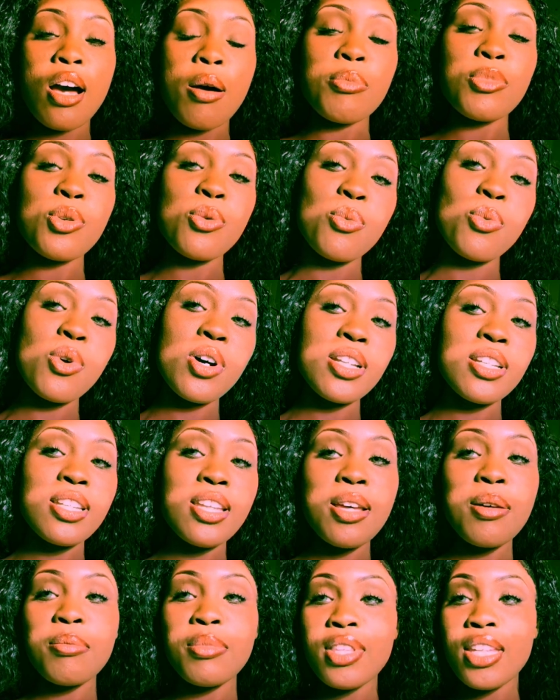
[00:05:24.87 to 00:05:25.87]
I'm the one
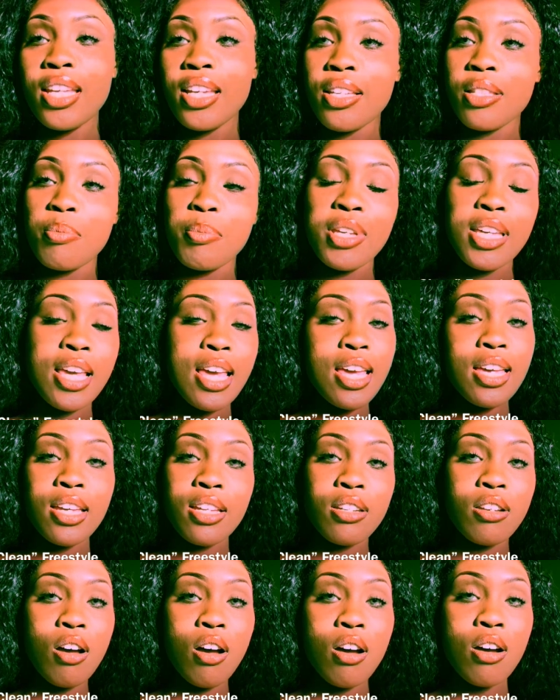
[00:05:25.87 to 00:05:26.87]
them niggas be
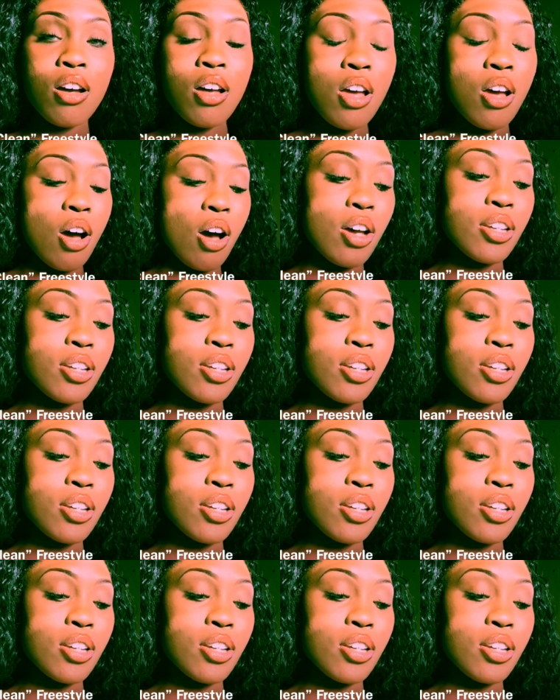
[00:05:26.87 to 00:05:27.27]
egging on.